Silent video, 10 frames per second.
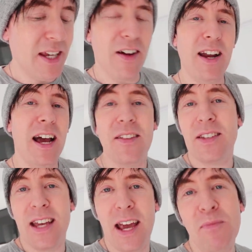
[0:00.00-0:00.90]
Sarah and I are
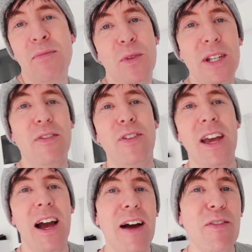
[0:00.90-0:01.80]
the same. We
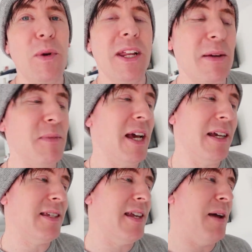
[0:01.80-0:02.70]
definitely are having one of them
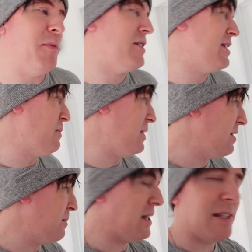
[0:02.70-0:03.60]
days today. I'm not saying
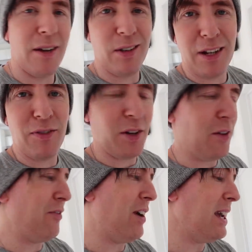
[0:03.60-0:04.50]
me, me and Sarah are definitely
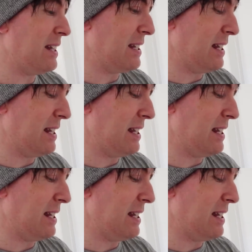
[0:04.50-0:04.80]
not fighting